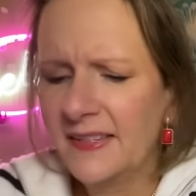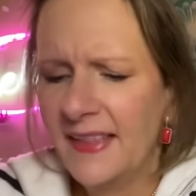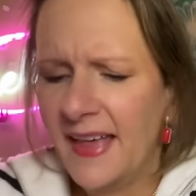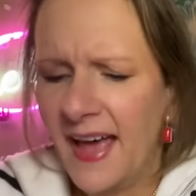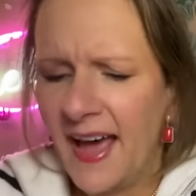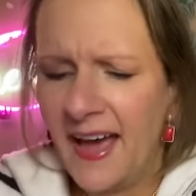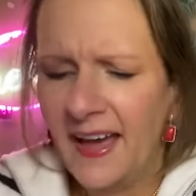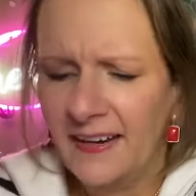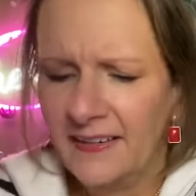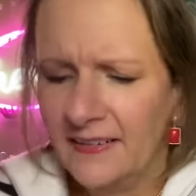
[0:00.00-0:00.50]

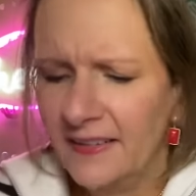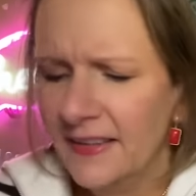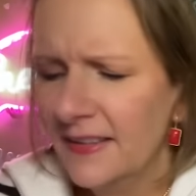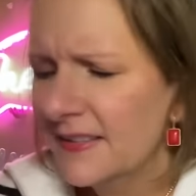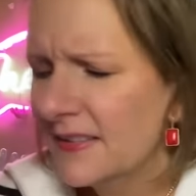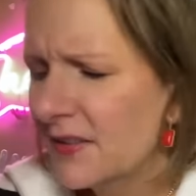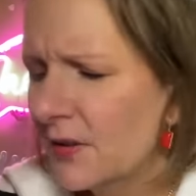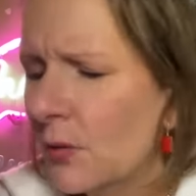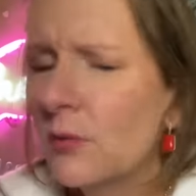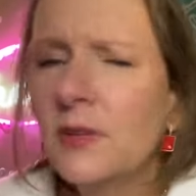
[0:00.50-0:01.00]
that.
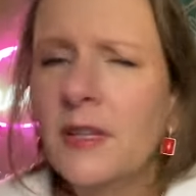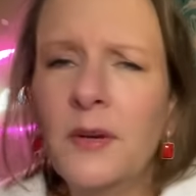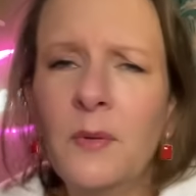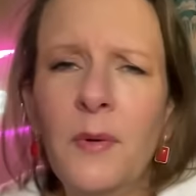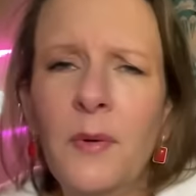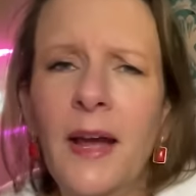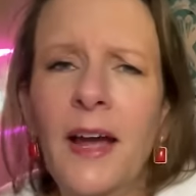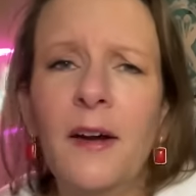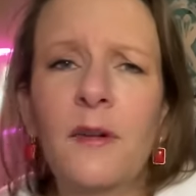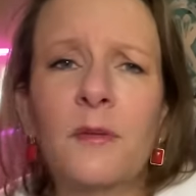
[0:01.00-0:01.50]
That's the only
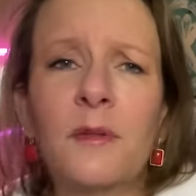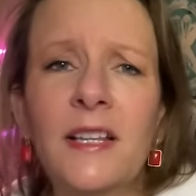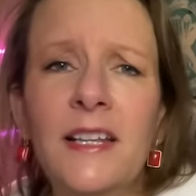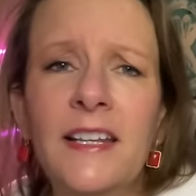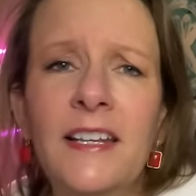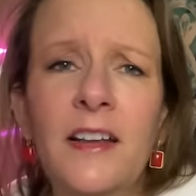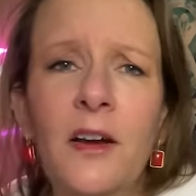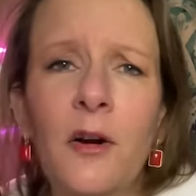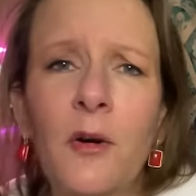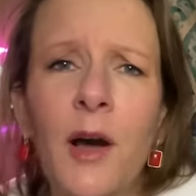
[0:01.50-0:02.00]
way I really
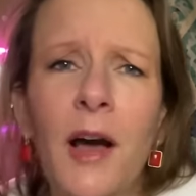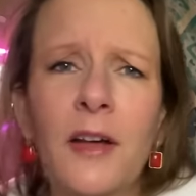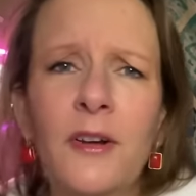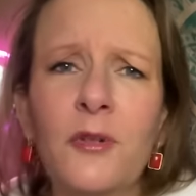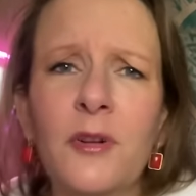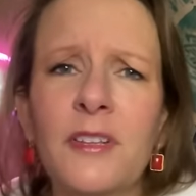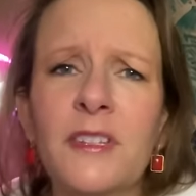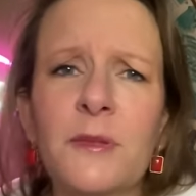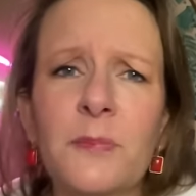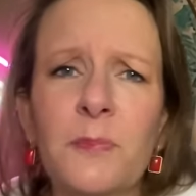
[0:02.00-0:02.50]
know how to
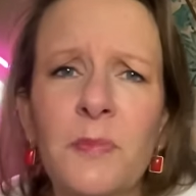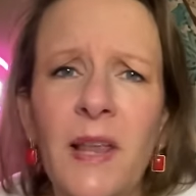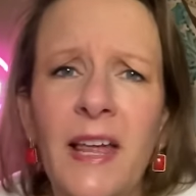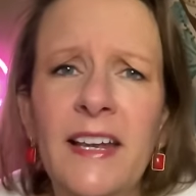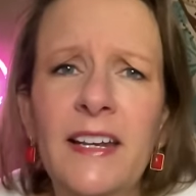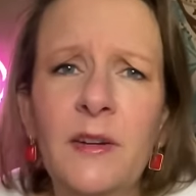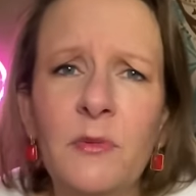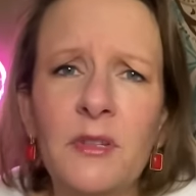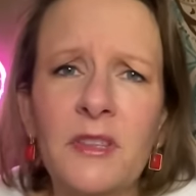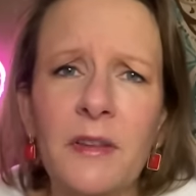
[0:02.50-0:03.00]

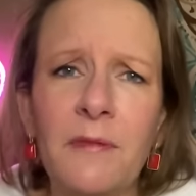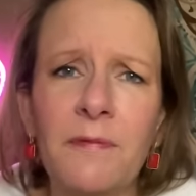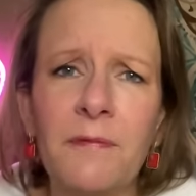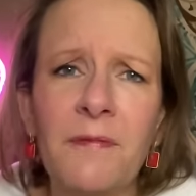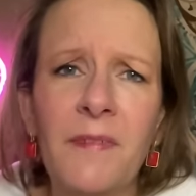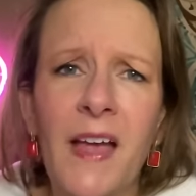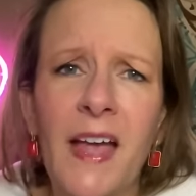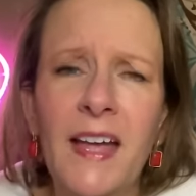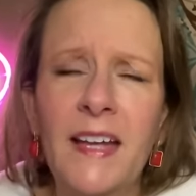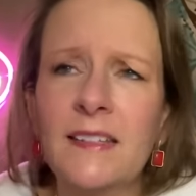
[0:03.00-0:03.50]
explain it with a
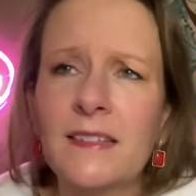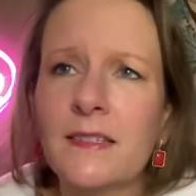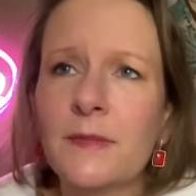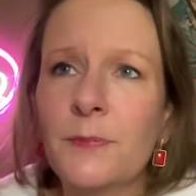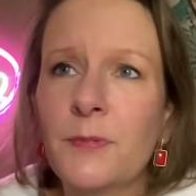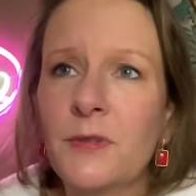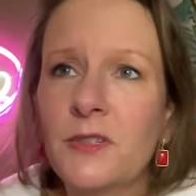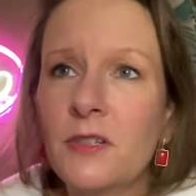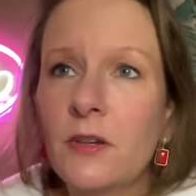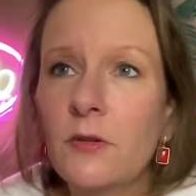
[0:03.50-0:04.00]
face,
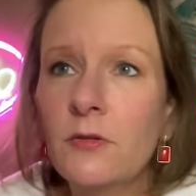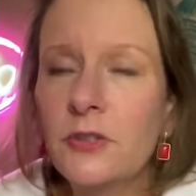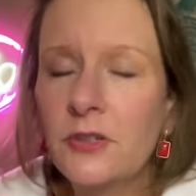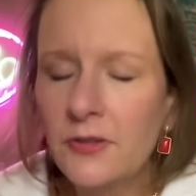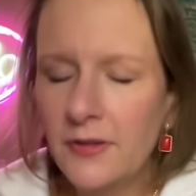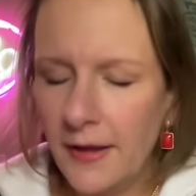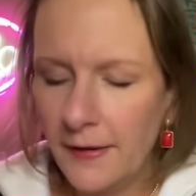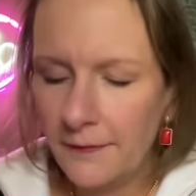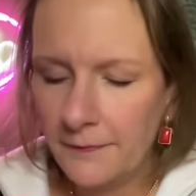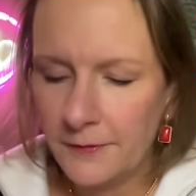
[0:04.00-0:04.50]
but don't
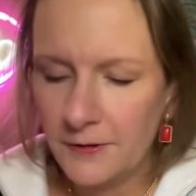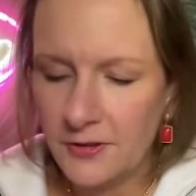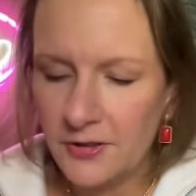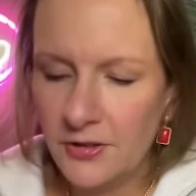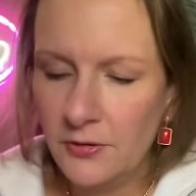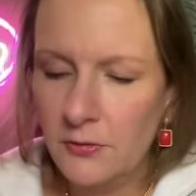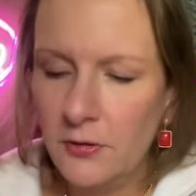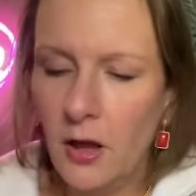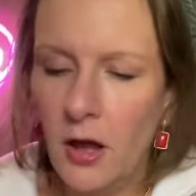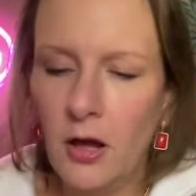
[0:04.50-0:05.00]
do that for
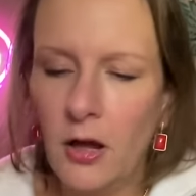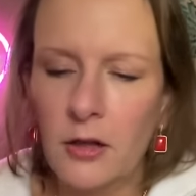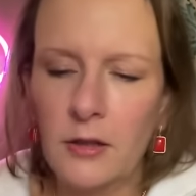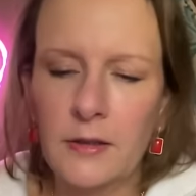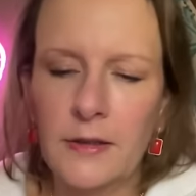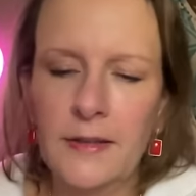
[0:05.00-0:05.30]
too long.